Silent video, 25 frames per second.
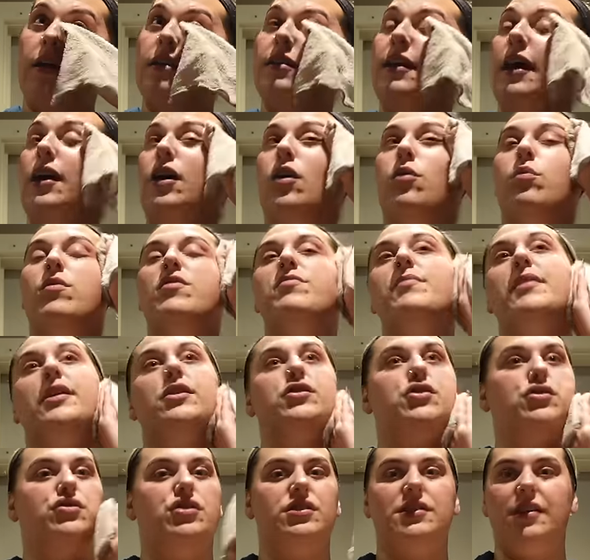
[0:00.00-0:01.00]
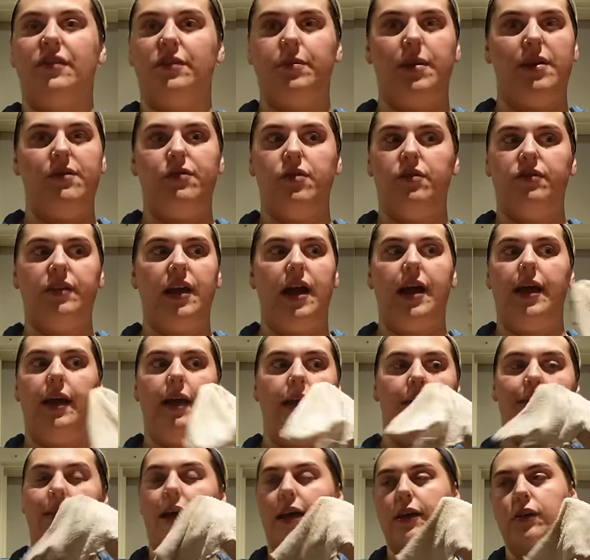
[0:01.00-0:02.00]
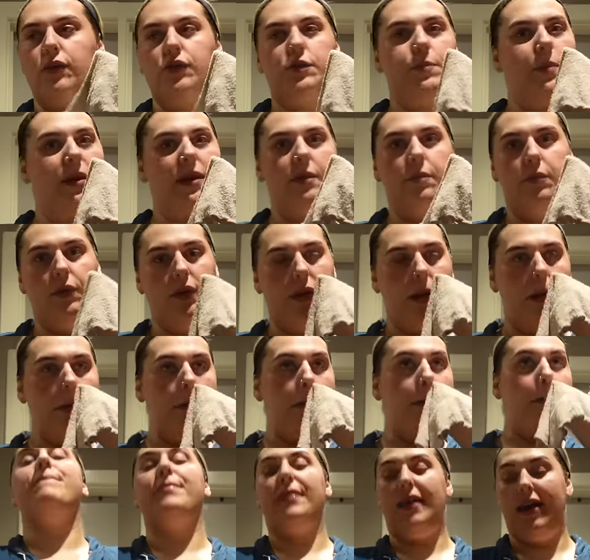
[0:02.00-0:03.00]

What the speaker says: then come with me, because you'll just have to pay for your flight, and like, you're spending money.